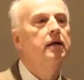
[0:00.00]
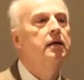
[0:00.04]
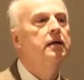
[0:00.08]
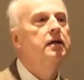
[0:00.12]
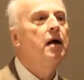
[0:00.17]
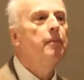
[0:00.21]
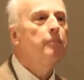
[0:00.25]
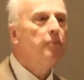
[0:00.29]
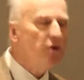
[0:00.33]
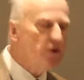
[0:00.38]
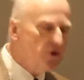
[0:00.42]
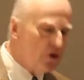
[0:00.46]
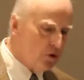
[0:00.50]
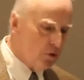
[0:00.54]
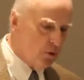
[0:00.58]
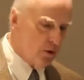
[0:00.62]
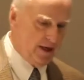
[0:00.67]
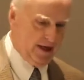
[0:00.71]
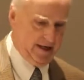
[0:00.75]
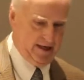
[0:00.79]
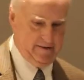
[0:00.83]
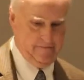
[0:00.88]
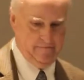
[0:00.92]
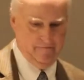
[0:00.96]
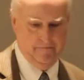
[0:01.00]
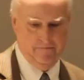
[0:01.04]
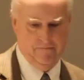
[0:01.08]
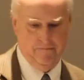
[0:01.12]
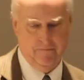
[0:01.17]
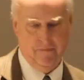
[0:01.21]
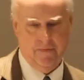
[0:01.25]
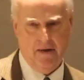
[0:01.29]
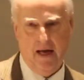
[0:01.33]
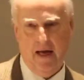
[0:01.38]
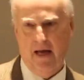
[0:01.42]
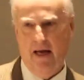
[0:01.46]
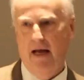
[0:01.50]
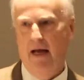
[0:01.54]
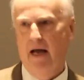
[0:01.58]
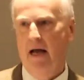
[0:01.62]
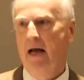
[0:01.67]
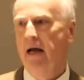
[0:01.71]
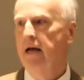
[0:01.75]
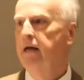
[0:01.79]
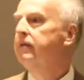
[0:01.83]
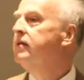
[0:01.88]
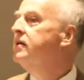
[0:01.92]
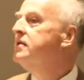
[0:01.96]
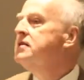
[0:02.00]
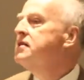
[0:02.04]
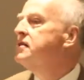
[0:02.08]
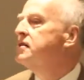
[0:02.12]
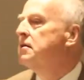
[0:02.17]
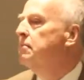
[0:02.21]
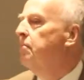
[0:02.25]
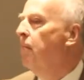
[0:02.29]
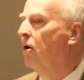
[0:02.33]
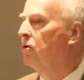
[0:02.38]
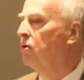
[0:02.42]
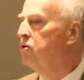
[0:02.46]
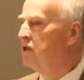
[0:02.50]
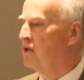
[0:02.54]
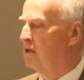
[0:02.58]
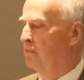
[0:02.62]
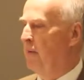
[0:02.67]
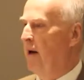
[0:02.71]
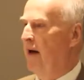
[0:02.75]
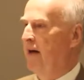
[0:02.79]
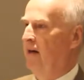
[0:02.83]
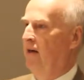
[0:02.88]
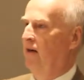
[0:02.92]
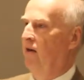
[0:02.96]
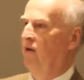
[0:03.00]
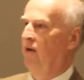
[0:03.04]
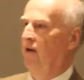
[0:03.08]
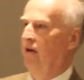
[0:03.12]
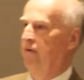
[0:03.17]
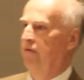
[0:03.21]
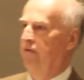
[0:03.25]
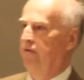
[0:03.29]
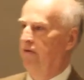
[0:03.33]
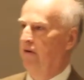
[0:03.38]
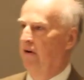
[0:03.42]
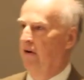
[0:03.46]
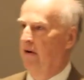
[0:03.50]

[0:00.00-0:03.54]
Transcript: Number 3, and this is the most speculative.